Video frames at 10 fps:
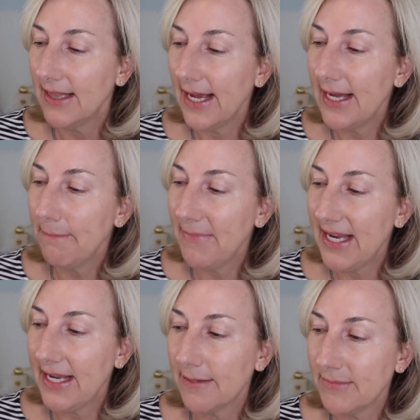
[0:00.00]
light
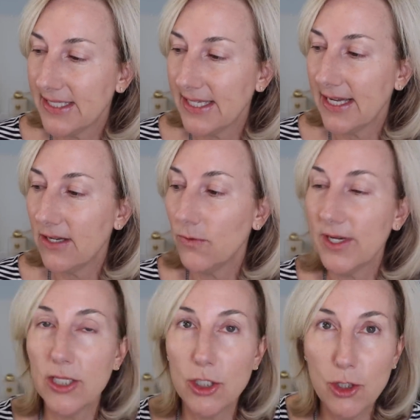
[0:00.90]
medium skin
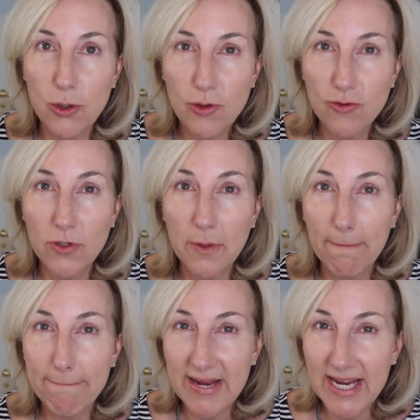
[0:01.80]
with neutral
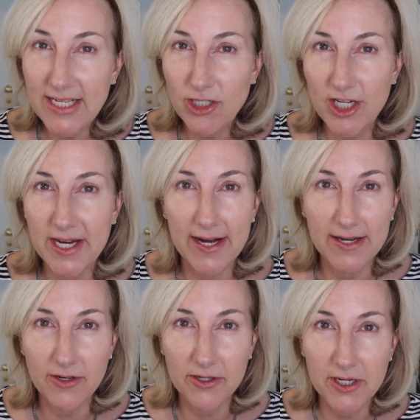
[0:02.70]
peachy
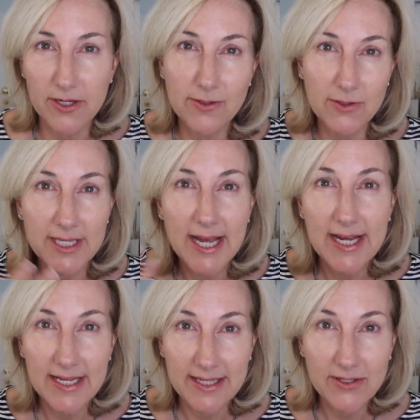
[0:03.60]
undertones.
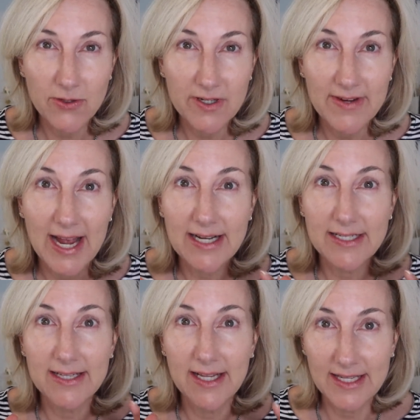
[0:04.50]
They sort of
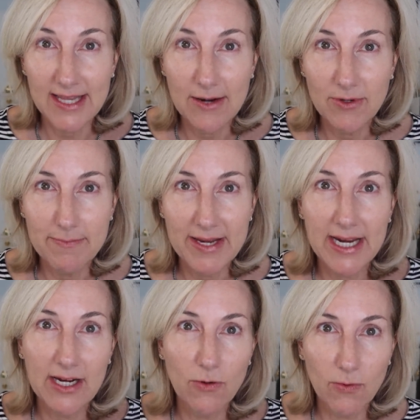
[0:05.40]
acted like that would be
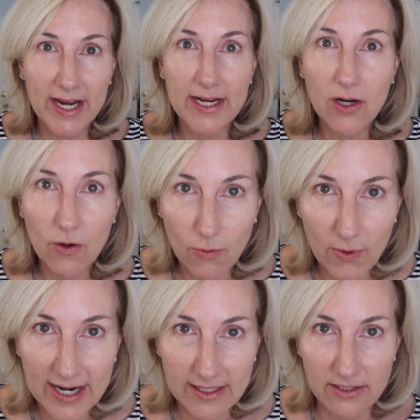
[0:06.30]
a great
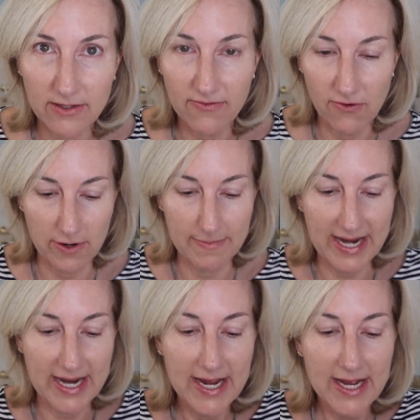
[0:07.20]
corrector for
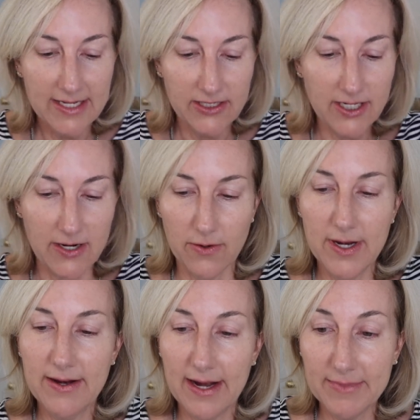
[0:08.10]
me. So
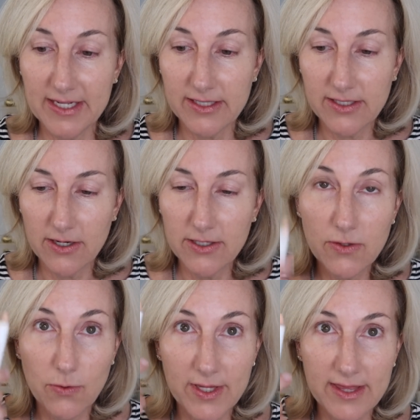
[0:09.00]
I'm going to start
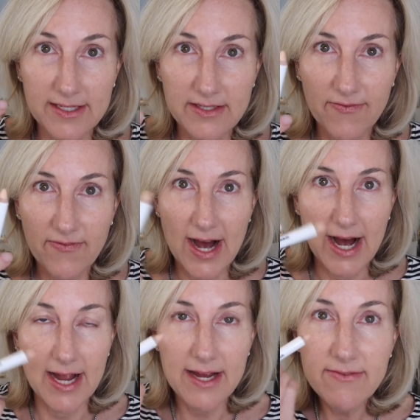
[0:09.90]
with this
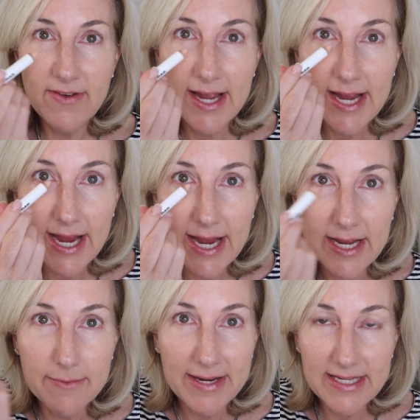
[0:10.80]
five
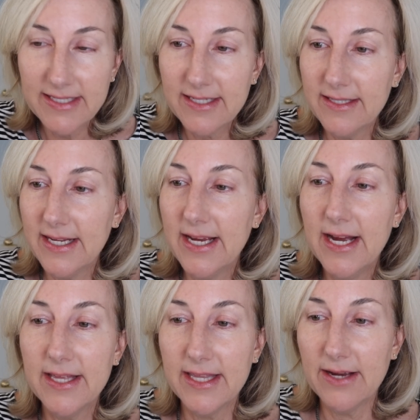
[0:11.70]
and basically
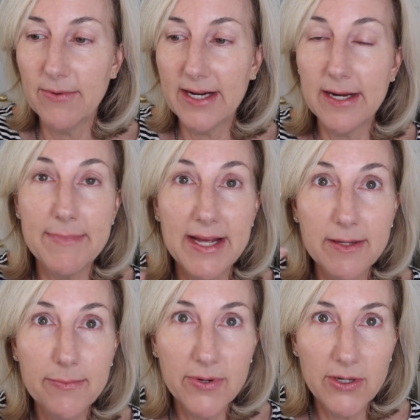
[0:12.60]
they
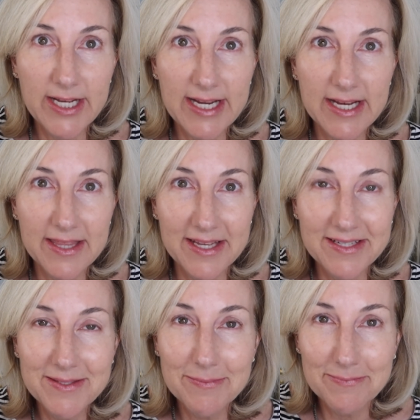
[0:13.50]
recommend putting
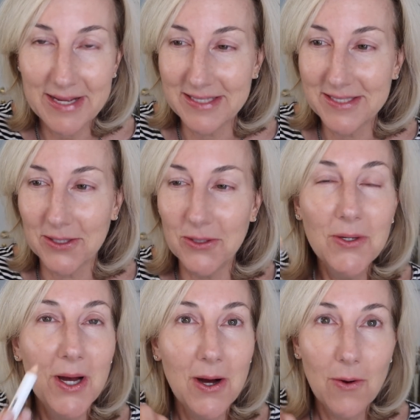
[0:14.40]
this
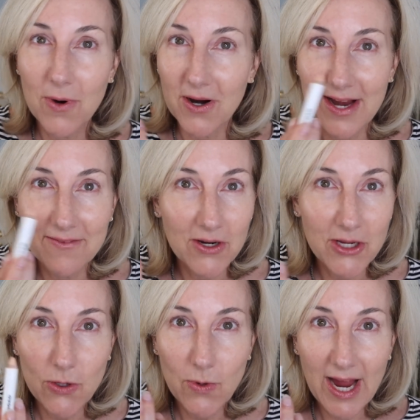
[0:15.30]
pencil wherever
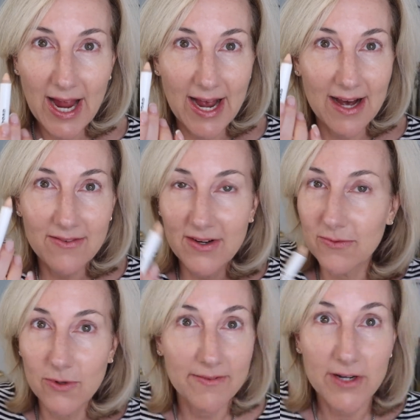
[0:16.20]
you have,
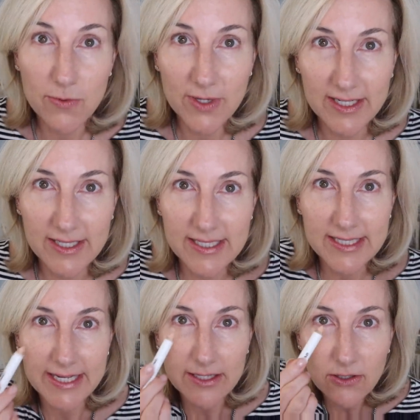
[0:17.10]
wherever you want to
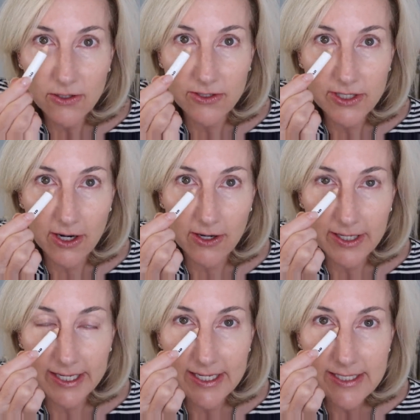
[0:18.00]
conceal or
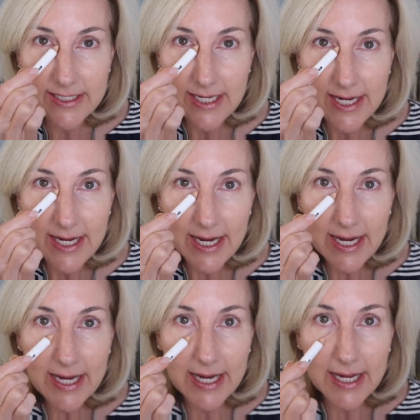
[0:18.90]
darkness.
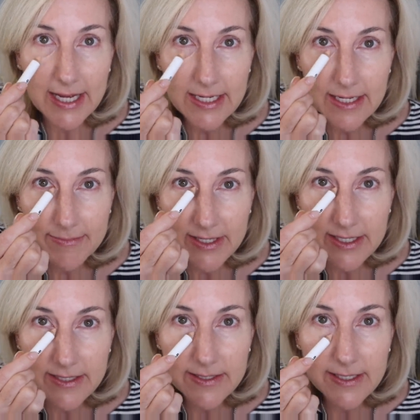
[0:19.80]
And I'm going
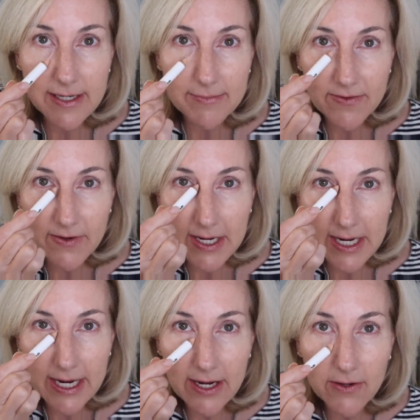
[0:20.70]
to just come over
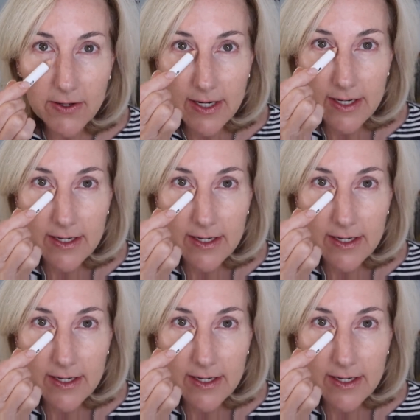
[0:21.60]
here